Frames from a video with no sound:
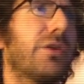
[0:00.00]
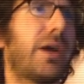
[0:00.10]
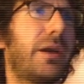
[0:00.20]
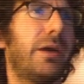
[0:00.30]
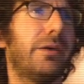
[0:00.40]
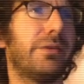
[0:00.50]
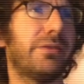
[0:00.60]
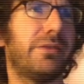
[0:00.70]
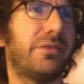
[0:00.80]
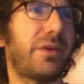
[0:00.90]
kind
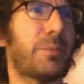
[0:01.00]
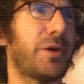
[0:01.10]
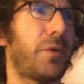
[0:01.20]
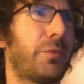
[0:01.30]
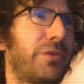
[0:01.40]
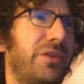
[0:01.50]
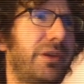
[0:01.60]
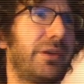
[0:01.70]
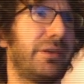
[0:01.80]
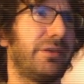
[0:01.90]
of in summary, what we're
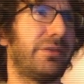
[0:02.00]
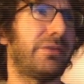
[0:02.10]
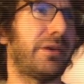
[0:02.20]
seeing in this